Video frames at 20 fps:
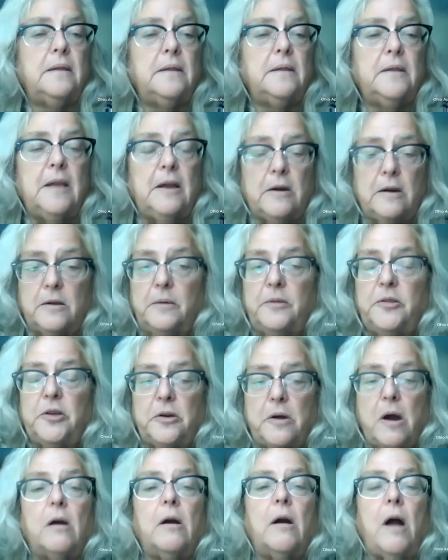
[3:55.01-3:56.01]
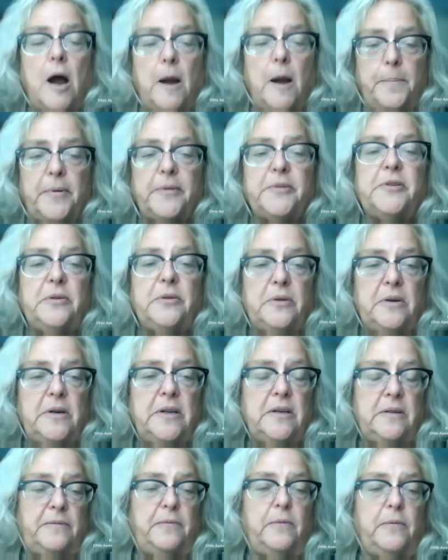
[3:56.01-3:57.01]
there are
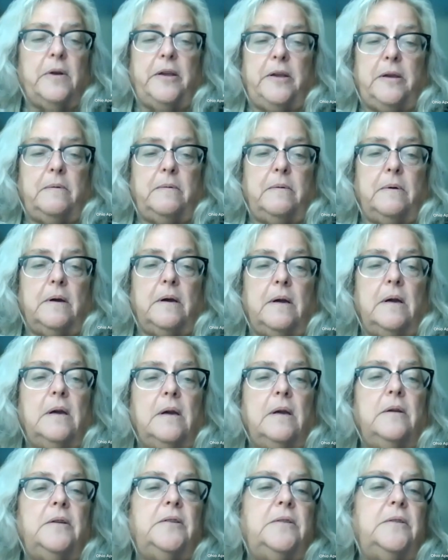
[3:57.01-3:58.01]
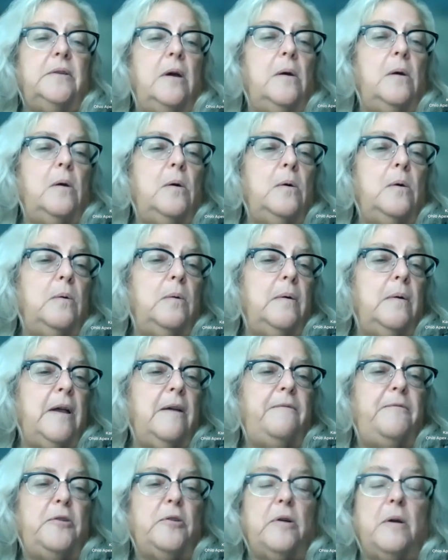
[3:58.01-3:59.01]
opportunities for you. So
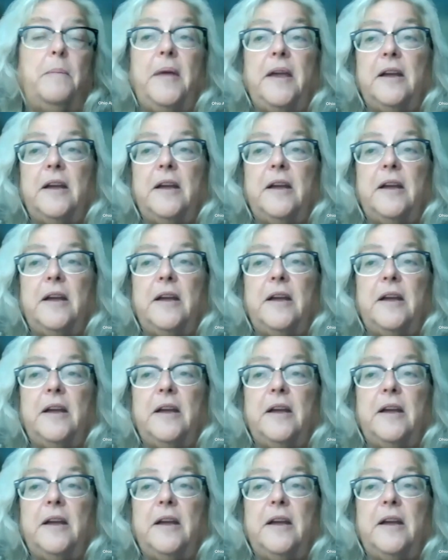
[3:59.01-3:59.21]
if you're a